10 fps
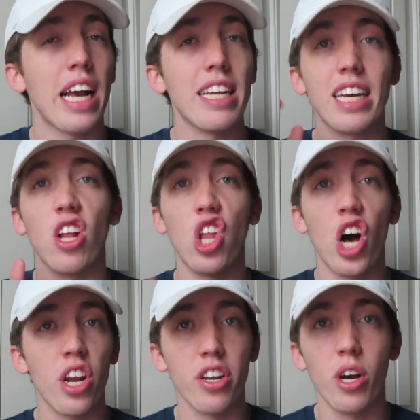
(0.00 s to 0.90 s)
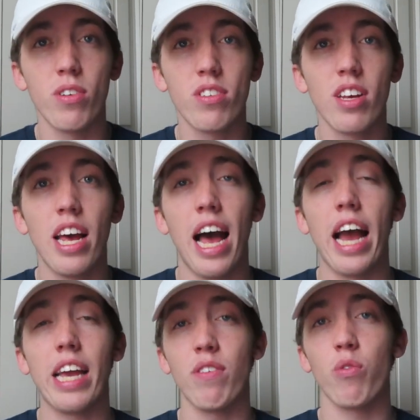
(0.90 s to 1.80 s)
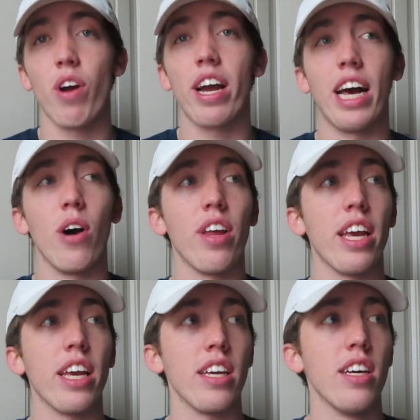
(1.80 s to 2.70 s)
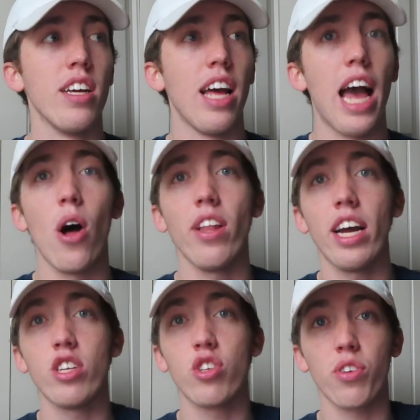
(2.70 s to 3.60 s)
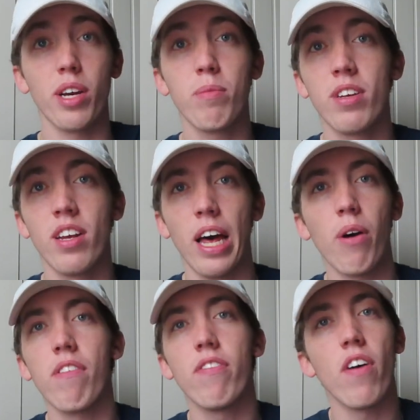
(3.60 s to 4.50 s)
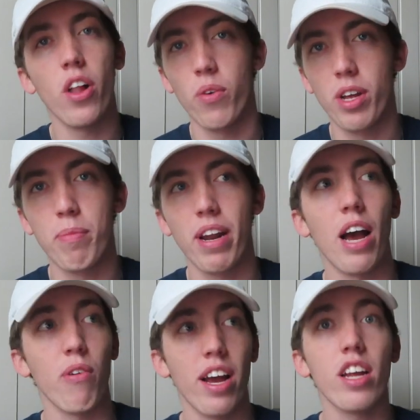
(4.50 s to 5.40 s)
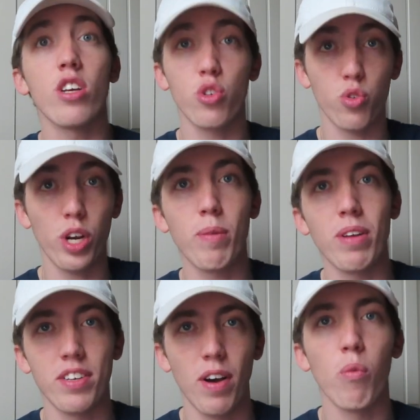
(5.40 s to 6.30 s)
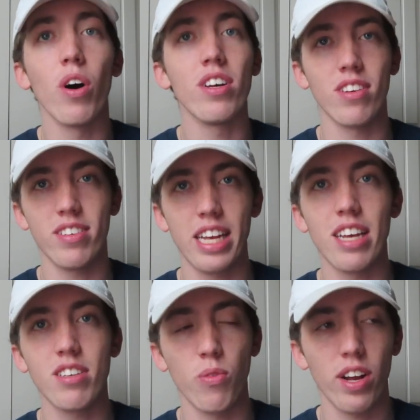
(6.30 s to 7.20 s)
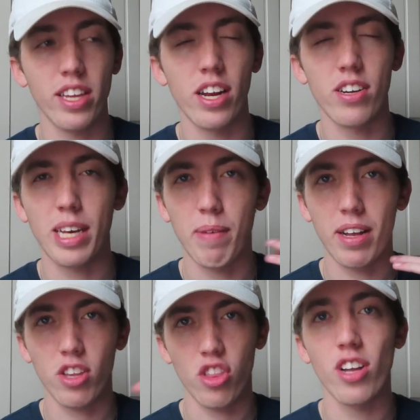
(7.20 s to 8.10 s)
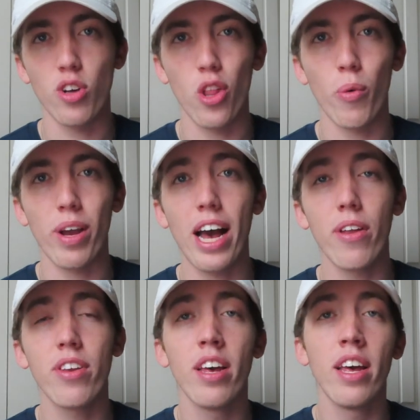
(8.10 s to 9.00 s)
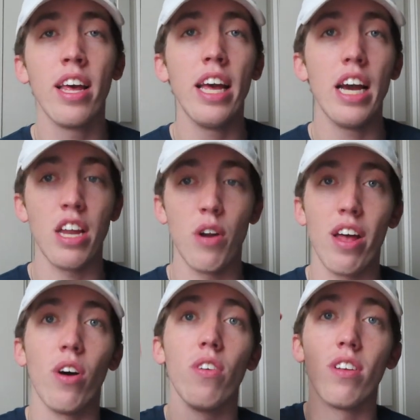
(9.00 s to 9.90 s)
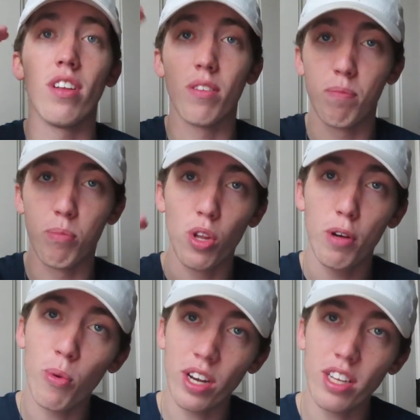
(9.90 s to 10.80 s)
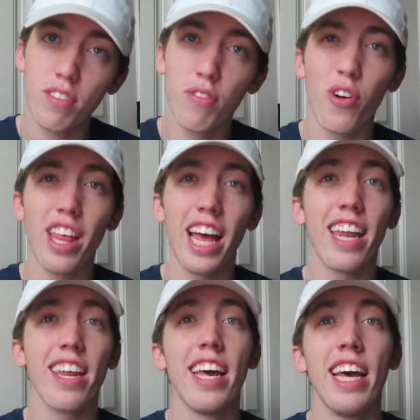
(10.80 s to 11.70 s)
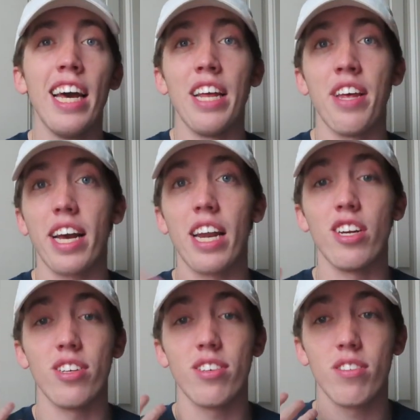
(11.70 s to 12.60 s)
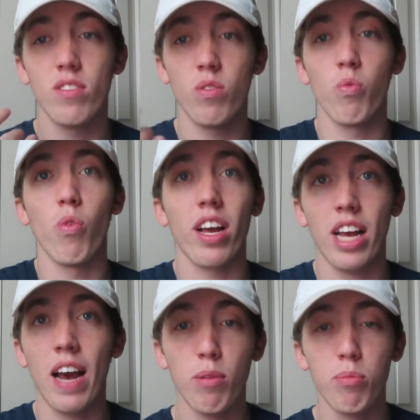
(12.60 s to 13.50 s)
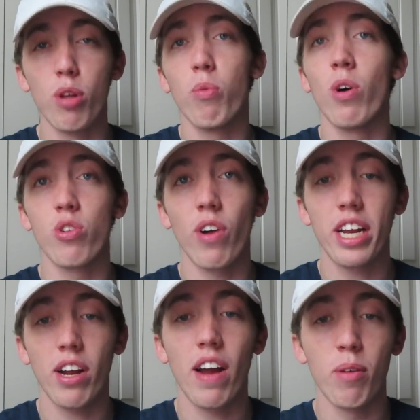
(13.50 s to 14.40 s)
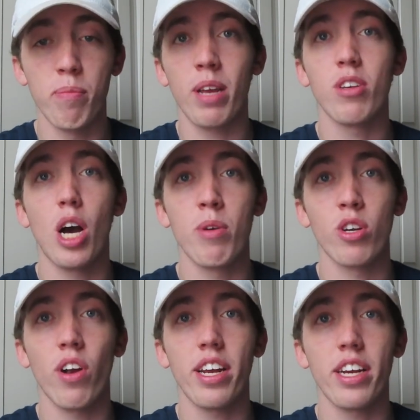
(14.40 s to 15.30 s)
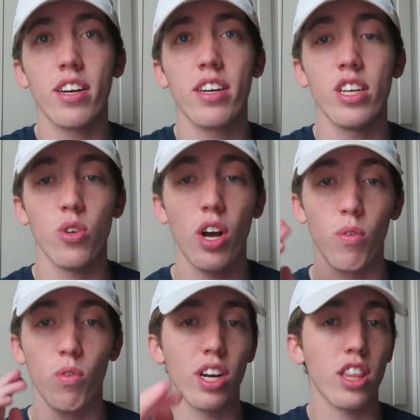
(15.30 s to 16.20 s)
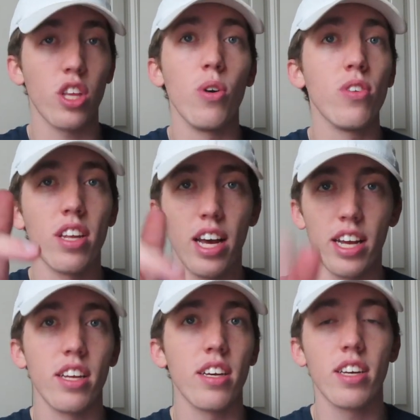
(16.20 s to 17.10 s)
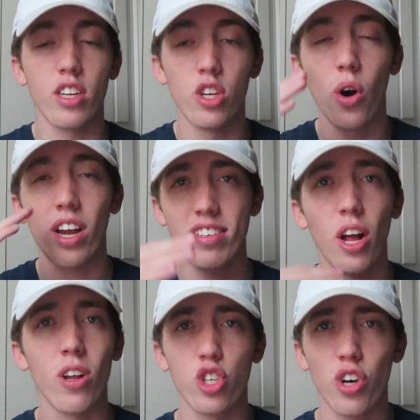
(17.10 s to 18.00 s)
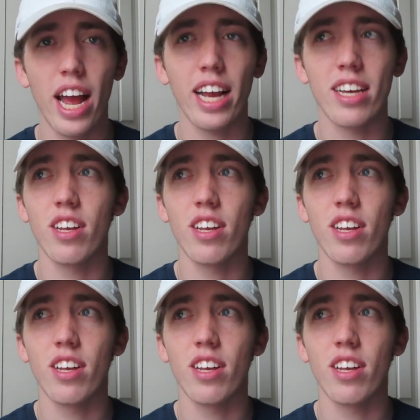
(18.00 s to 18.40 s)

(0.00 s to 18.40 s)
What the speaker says: I take a lot of notes. I even write out a outline script, and I don't follow it, but I write a script as if I was to say that stuff right there to get my thoughts all the way out, and then I write out bullet points for that, and then I kind of just, like, I have the bullet points right here, I have the main topics right here, and so I look at those and I know how to stay on track.